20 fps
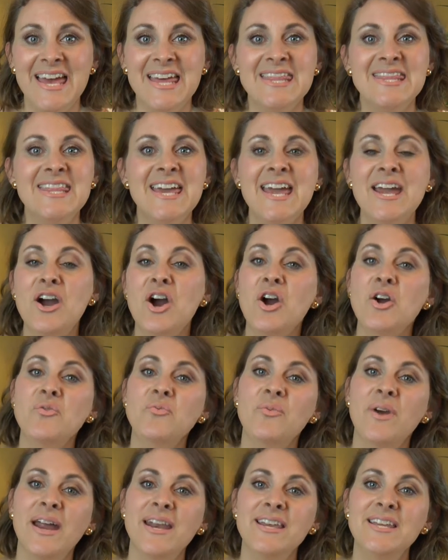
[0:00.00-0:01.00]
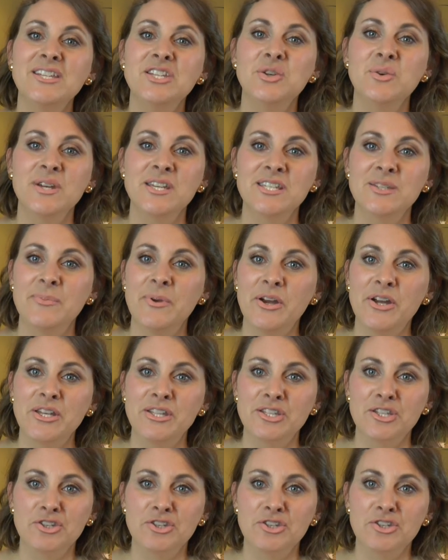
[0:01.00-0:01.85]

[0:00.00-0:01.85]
They are ready to experience